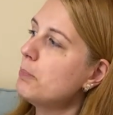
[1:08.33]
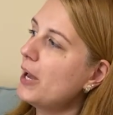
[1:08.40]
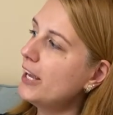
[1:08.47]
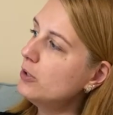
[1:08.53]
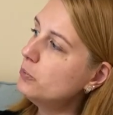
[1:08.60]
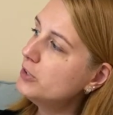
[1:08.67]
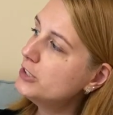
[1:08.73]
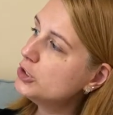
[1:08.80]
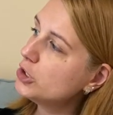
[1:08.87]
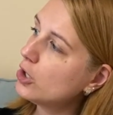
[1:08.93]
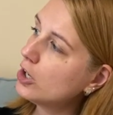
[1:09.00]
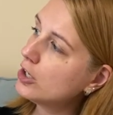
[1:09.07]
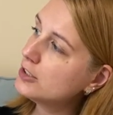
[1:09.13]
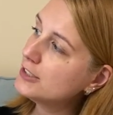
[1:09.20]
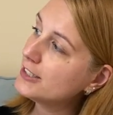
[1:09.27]
Penguins
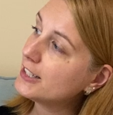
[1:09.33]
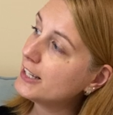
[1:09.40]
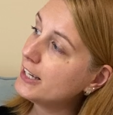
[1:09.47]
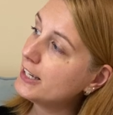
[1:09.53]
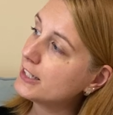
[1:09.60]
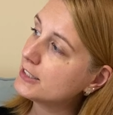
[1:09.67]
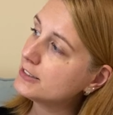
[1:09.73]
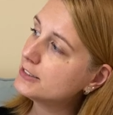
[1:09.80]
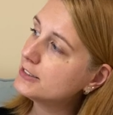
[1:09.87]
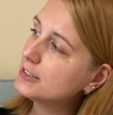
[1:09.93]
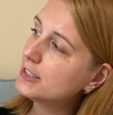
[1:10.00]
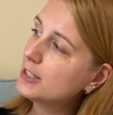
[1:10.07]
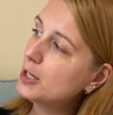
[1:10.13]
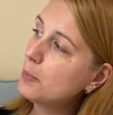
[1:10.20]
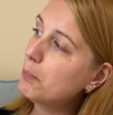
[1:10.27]
on land.
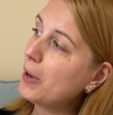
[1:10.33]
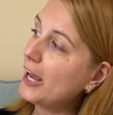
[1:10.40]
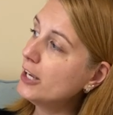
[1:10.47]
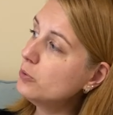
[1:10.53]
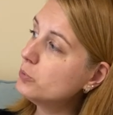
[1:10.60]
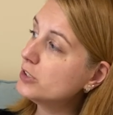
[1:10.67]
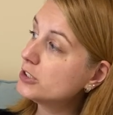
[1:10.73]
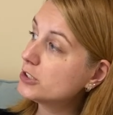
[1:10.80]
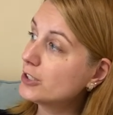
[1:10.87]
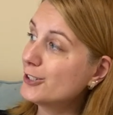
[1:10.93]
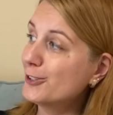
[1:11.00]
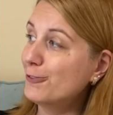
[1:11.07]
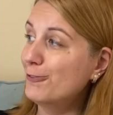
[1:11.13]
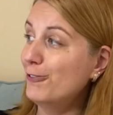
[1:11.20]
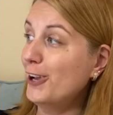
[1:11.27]
Penguins
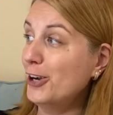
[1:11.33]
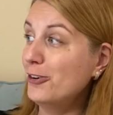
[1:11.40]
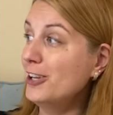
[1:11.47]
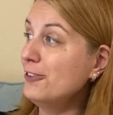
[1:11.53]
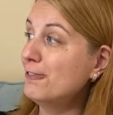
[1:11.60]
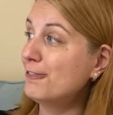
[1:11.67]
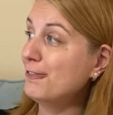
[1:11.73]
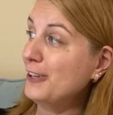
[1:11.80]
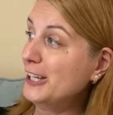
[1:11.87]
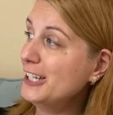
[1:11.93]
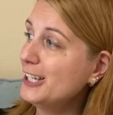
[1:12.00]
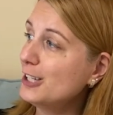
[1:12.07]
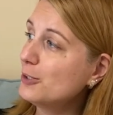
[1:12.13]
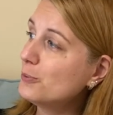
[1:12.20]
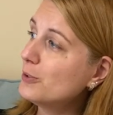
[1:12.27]
look very
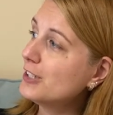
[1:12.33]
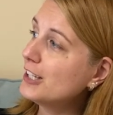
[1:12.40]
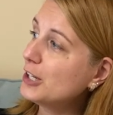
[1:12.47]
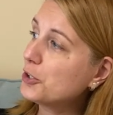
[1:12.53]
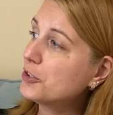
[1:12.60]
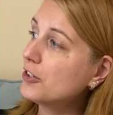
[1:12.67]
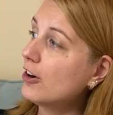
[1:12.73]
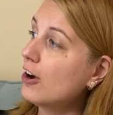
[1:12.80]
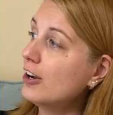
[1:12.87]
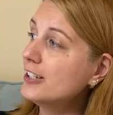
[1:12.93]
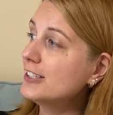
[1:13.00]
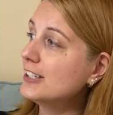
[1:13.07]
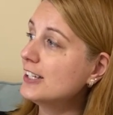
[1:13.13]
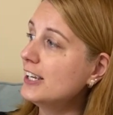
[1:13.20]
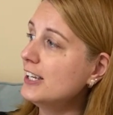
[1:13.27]
funny when they are
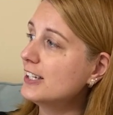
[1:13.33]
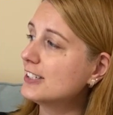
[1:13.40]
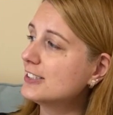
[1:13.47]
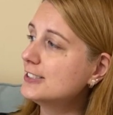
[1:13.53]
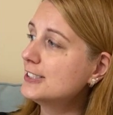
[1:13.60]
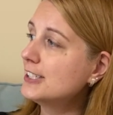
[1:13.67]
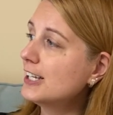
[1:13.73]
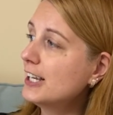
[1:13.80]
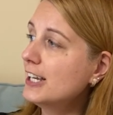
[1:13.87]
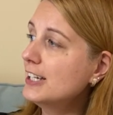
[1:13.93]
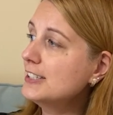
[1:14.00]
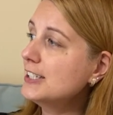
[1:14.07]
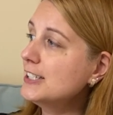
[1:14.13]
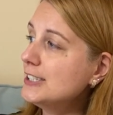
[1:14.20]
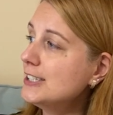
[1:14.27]
on land.
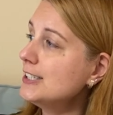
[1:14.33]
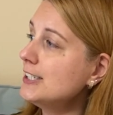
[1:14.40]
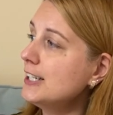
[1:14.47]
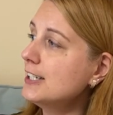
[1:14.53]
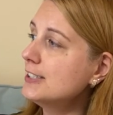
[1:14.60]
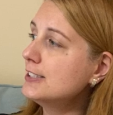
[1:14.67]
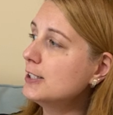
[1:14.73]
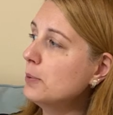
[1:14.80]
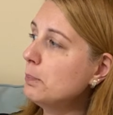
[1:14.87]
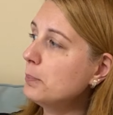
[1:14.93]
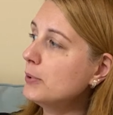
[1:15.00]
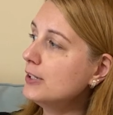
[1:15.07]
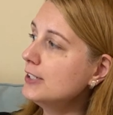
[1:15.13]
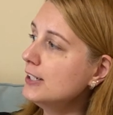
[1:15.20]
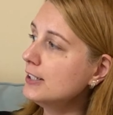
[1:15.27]
They stand
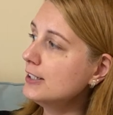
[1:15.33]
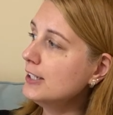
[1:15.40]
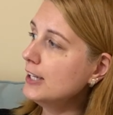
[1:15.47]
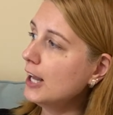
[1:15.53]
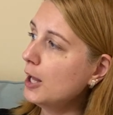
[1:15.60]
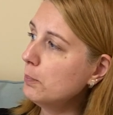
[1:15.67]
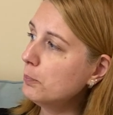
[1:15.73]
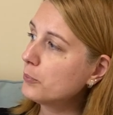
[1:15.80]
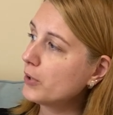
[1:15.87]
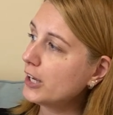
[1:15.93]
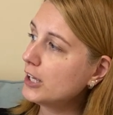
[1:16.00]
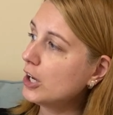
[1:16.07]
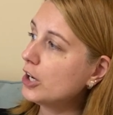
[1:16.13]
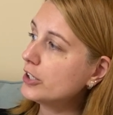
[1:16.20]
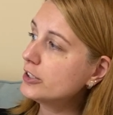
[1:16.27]
completely
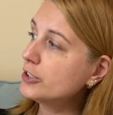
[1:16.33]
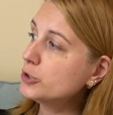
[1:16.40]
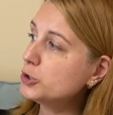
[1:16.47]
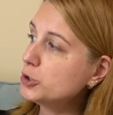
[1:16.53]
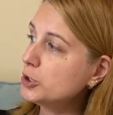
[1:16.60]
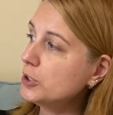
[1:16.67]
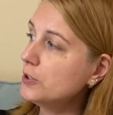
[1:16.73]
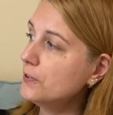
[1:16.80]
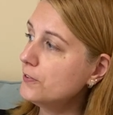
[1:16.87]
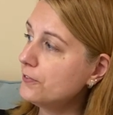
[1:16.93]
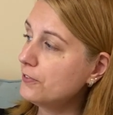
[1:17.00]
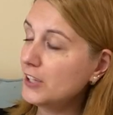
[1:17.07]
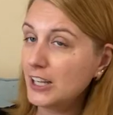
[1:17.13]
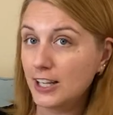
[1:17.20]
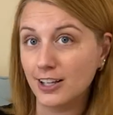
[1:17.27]
upright on their 2
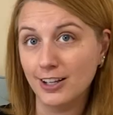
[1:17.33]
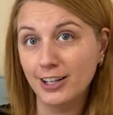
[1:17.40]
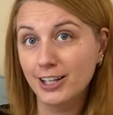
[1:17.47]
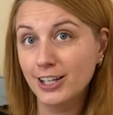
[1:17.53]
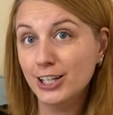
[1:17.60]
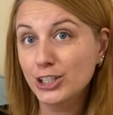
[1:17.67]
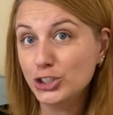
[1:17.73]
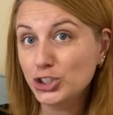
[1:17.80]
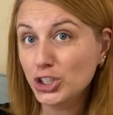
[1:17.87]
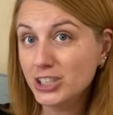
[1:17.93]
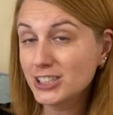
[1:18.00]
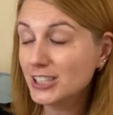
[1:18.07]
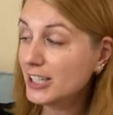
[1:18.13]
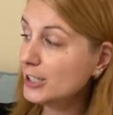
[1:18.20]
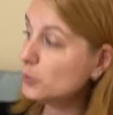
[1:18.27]
feet,
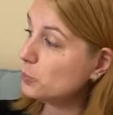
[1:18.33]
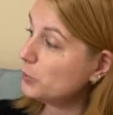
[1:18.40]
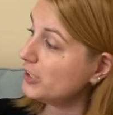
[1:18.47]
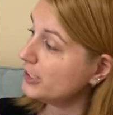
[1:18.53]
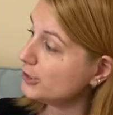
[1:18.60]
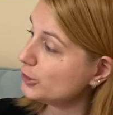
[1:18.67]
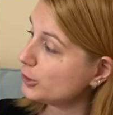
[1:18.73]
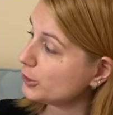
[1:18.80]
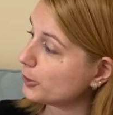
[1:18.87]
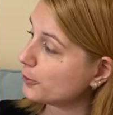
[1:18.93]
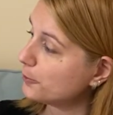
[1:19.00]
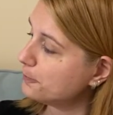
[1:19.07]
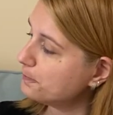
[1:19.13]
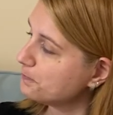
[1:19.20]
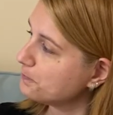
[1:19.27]
just like we do.